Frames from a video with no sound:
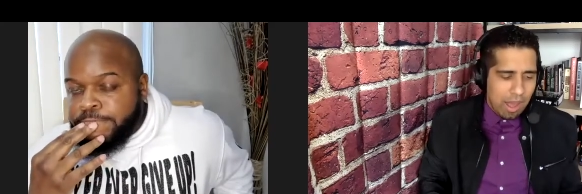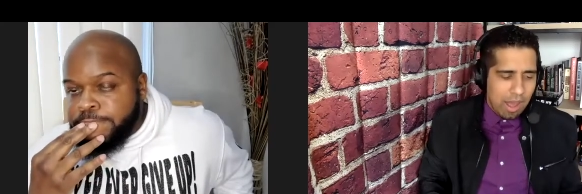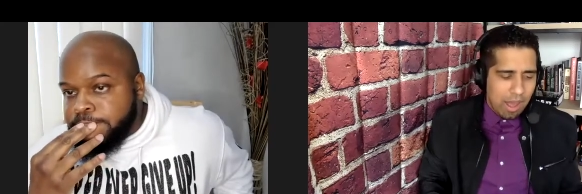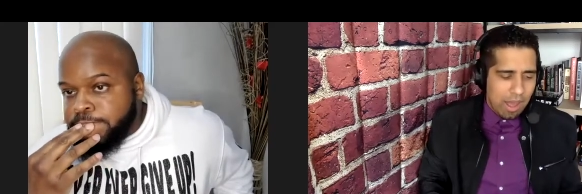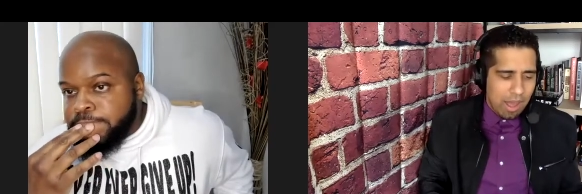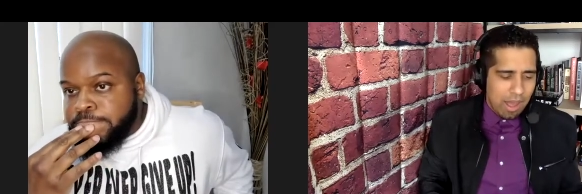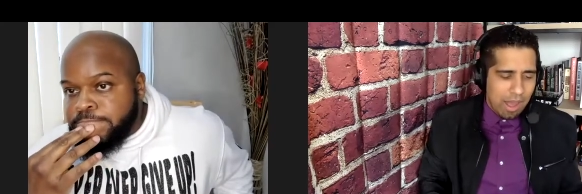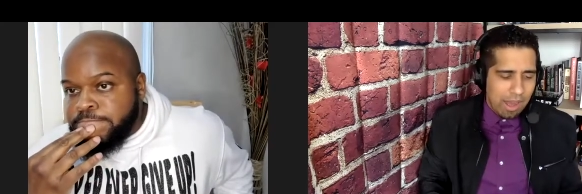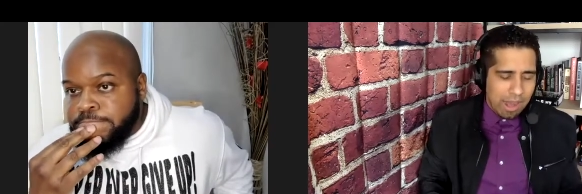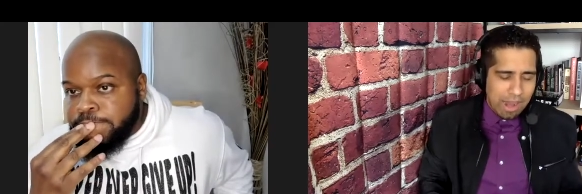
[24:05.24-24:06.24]
Speaker 1: Uh,
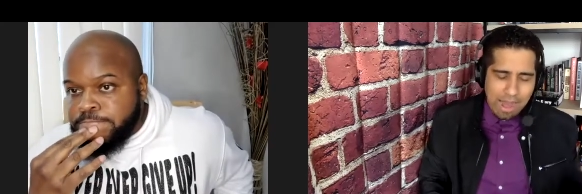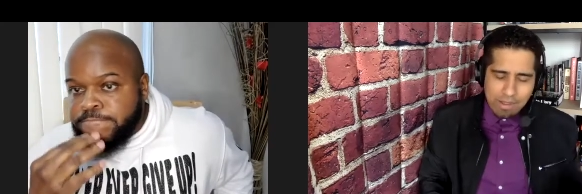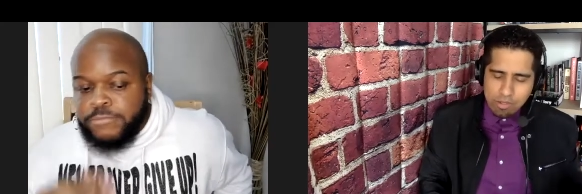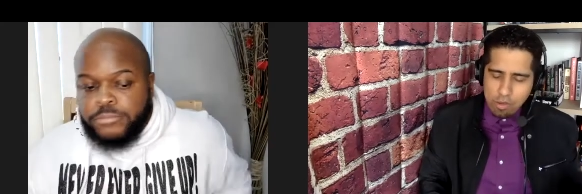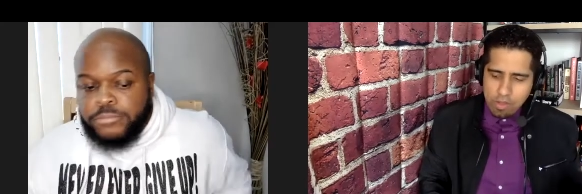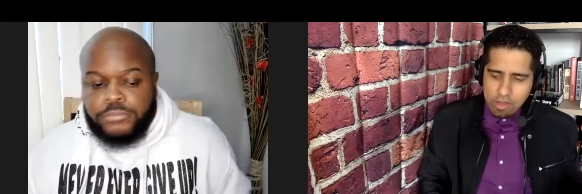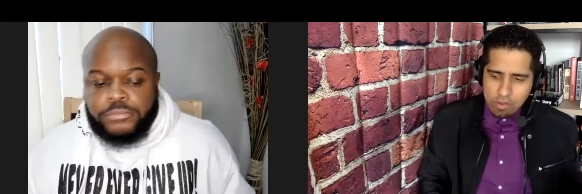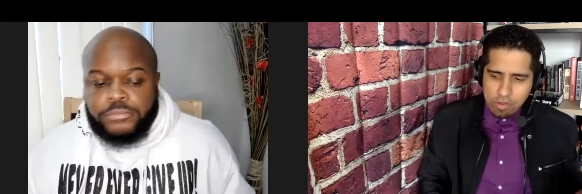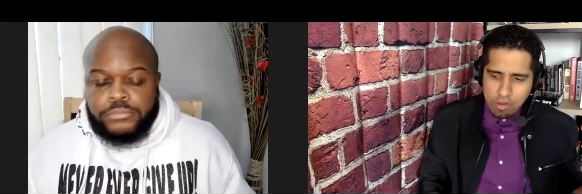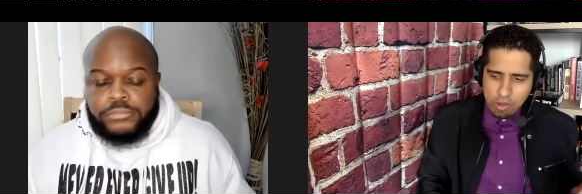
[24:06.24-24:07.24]
I got to ask you
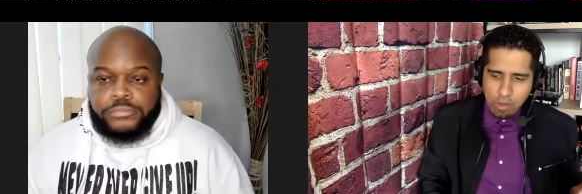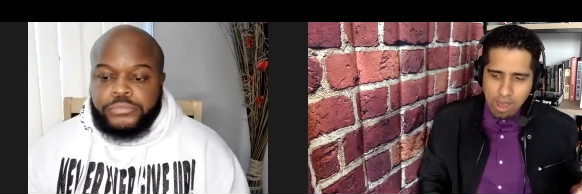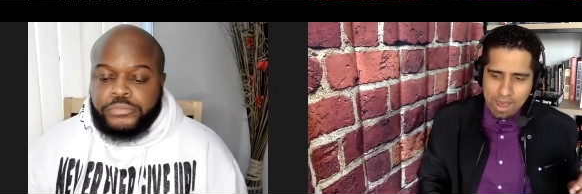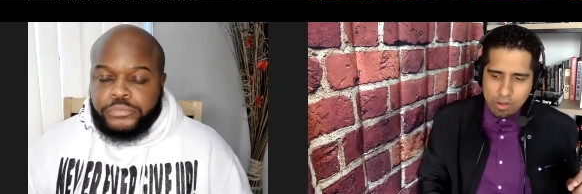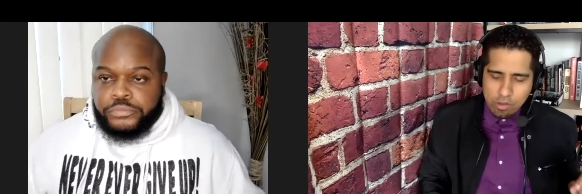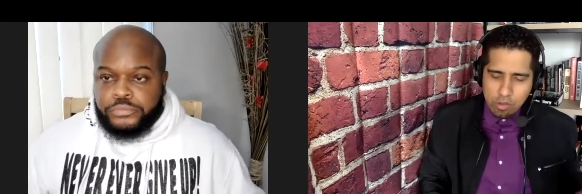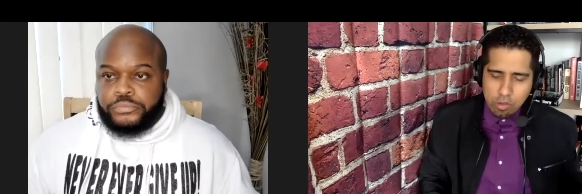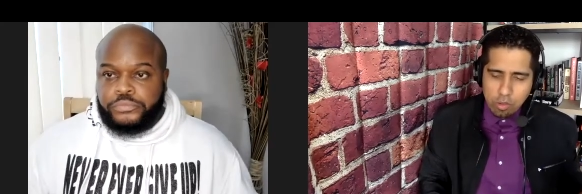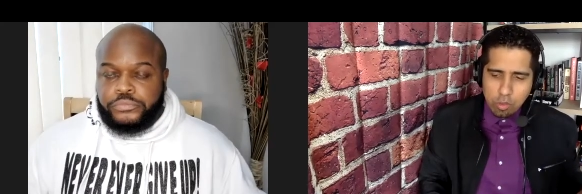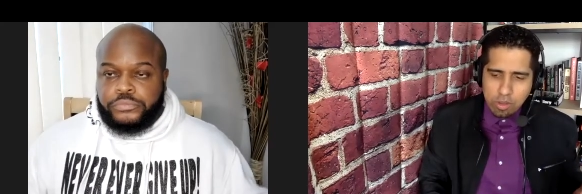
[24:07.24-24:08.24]
this: You had
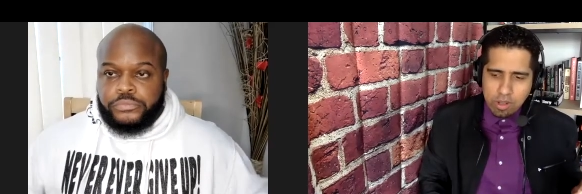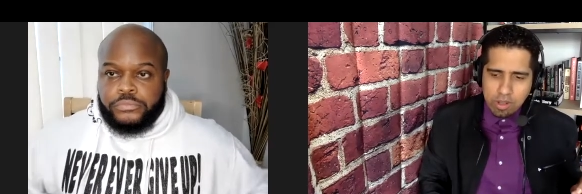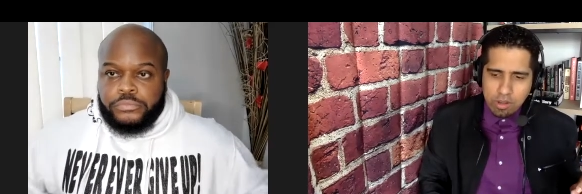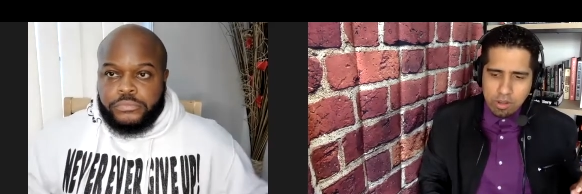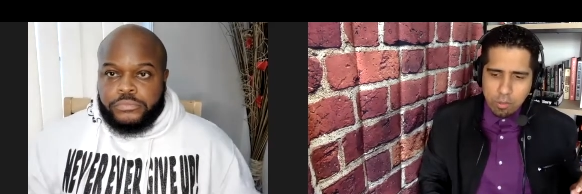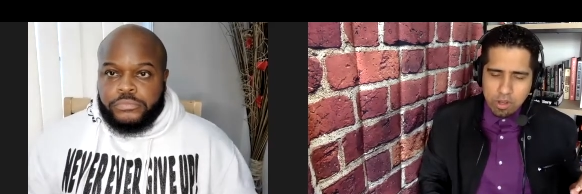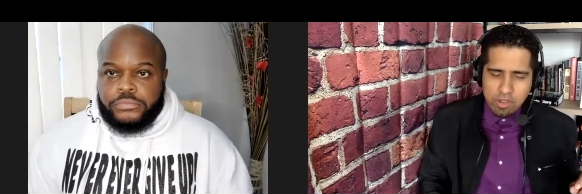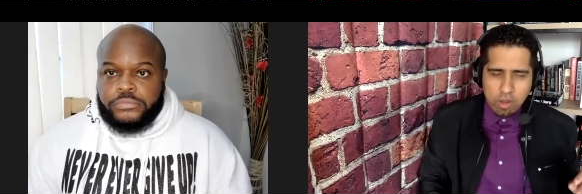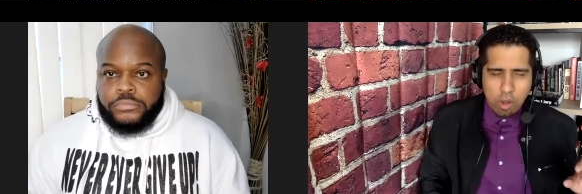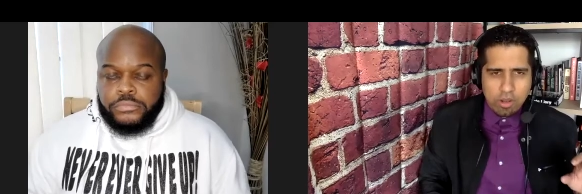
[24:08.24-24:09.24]
two
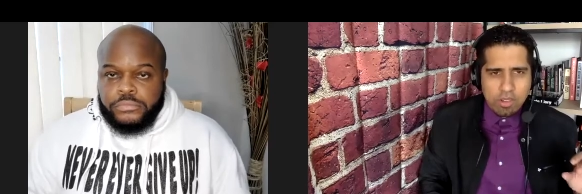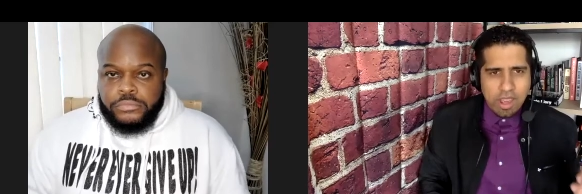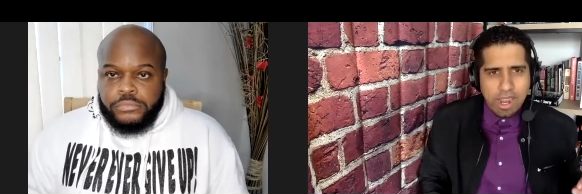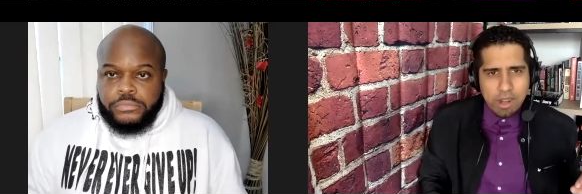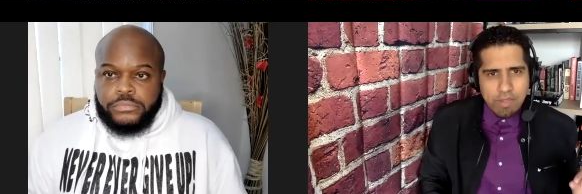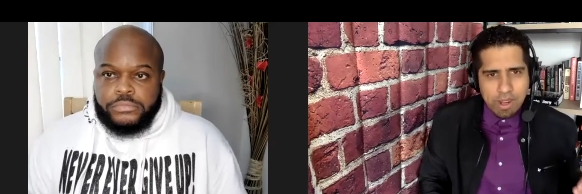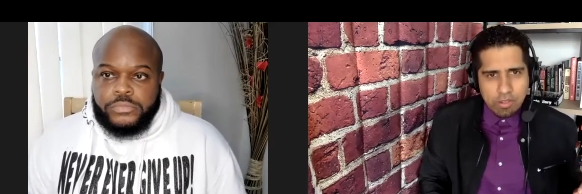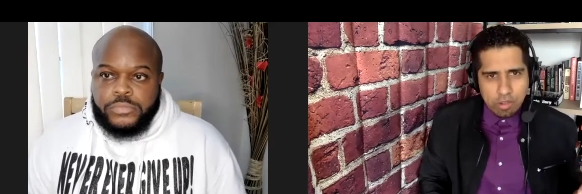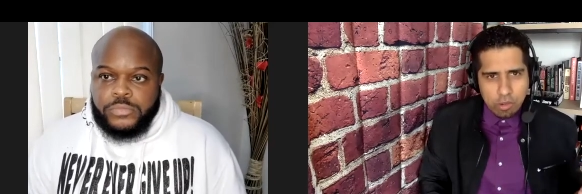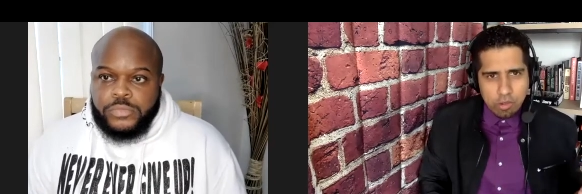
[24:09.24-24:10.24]
what is it called date of
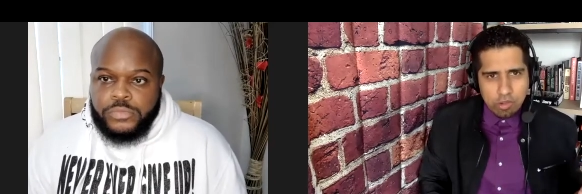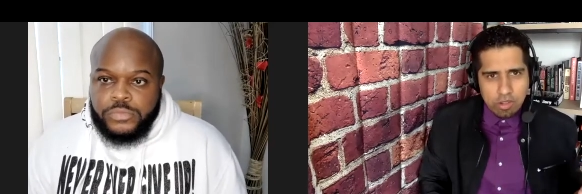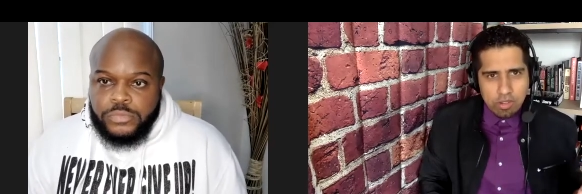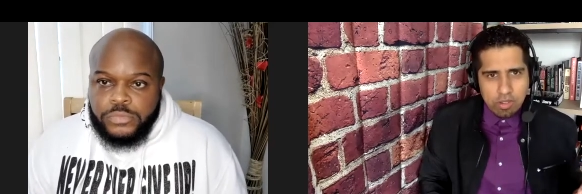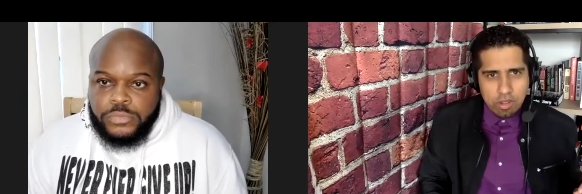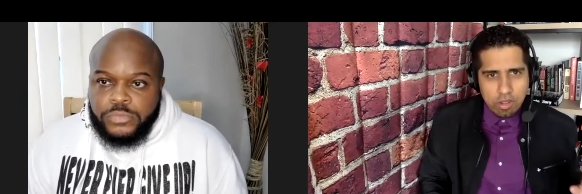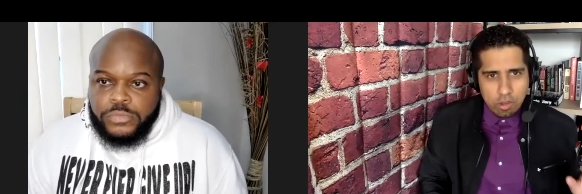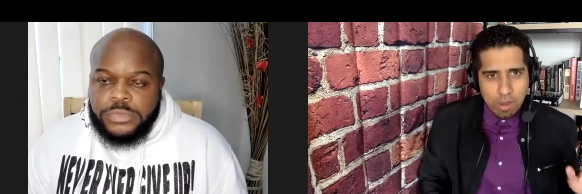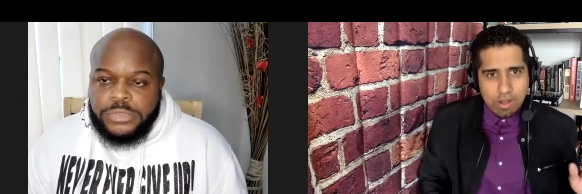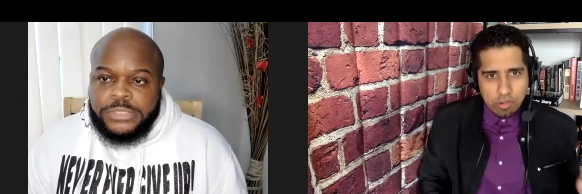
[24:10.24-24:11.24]
executions
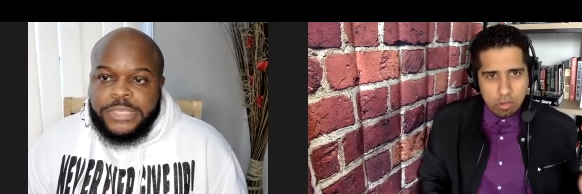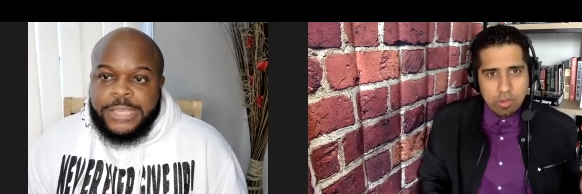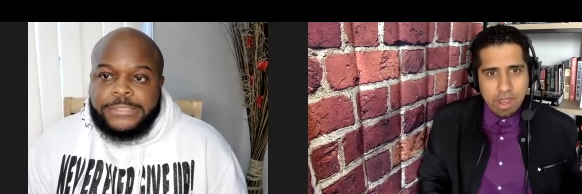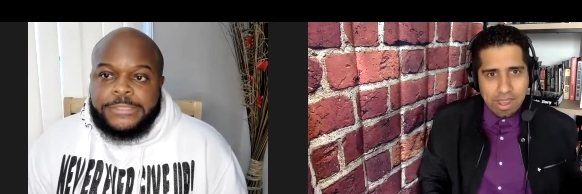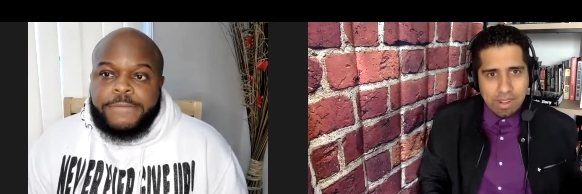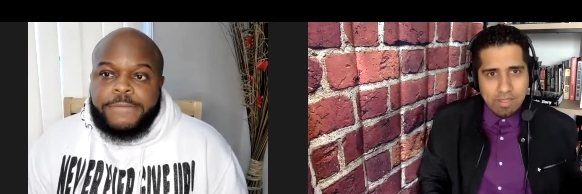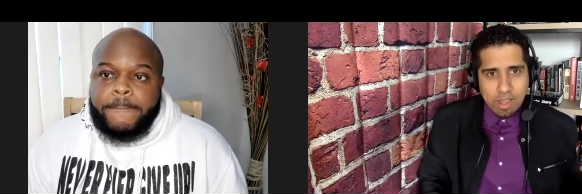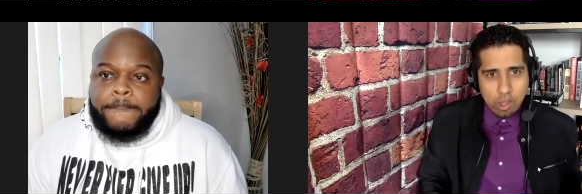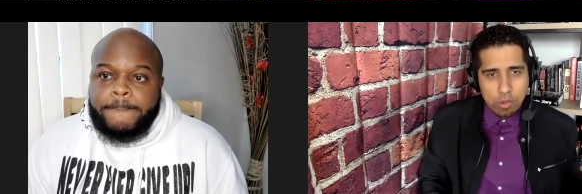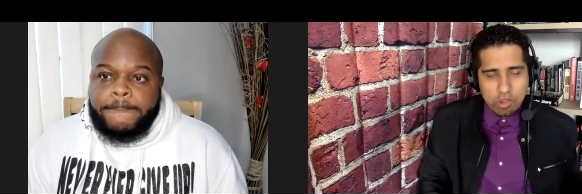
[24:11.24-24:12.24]
you yes. had two dates
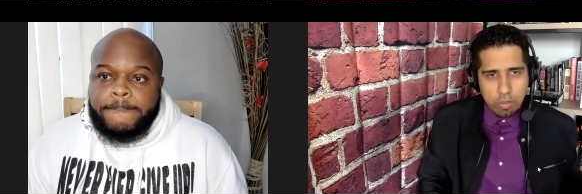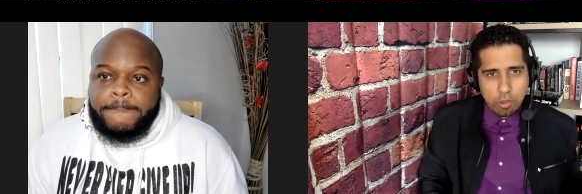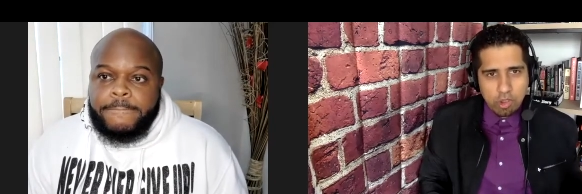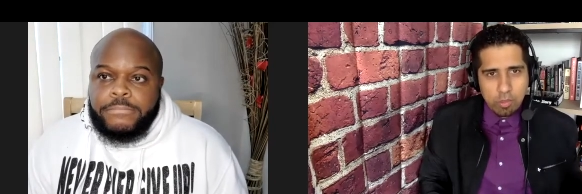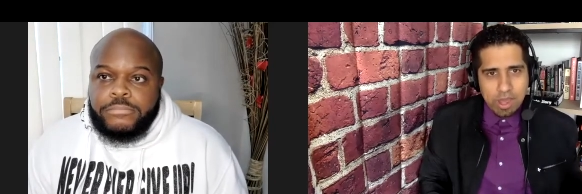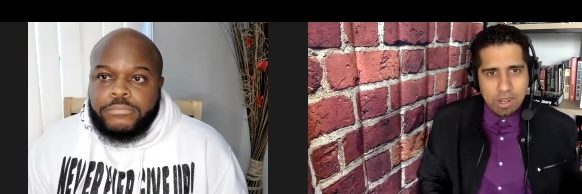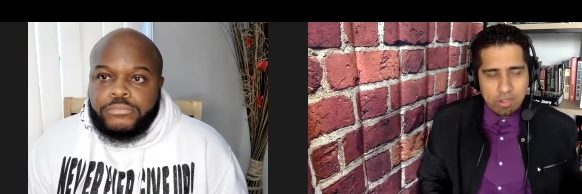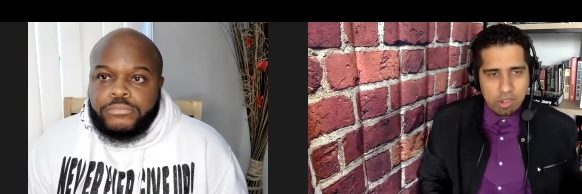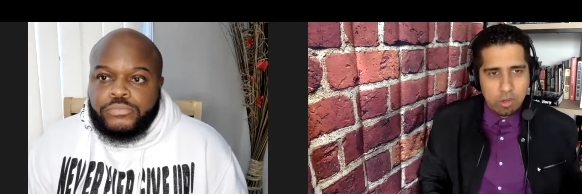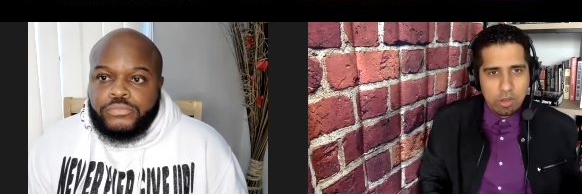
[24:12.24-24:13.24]
that you were supposed to be
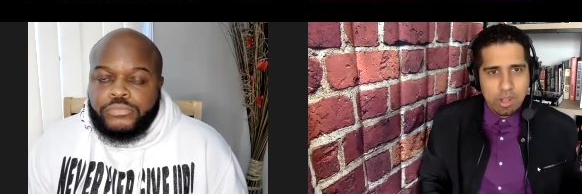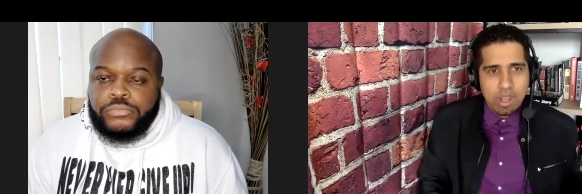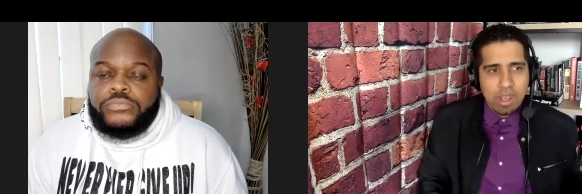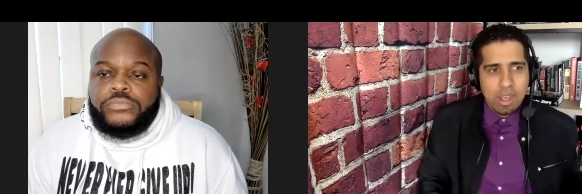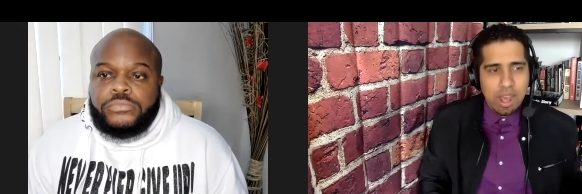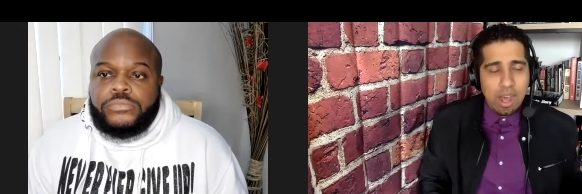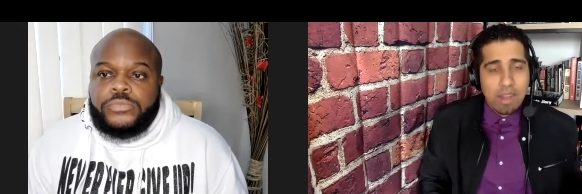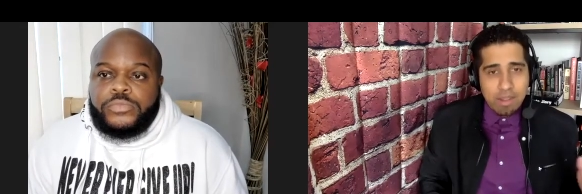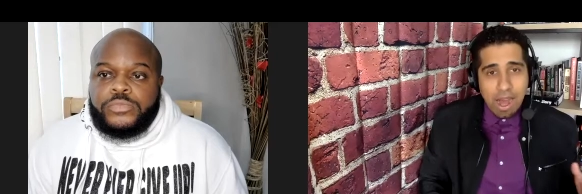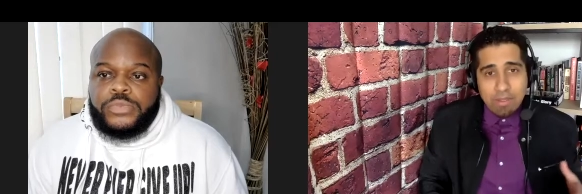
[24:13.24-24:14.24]
executed
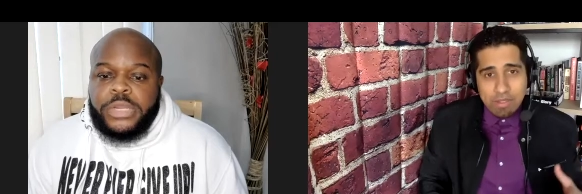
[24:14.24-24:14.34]
uh, right.